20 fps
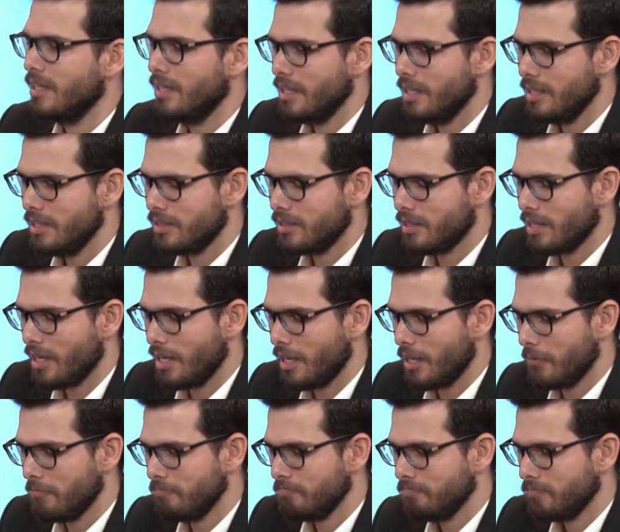this
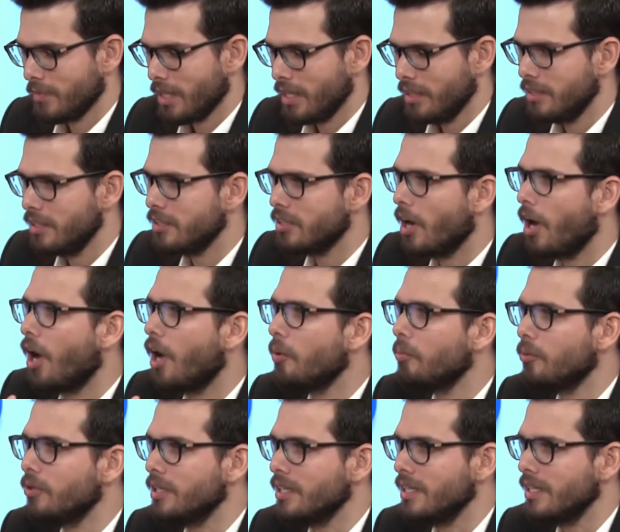
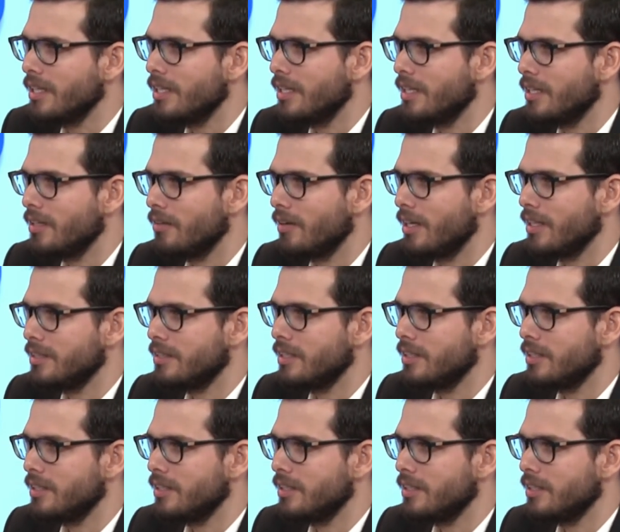harmony, right?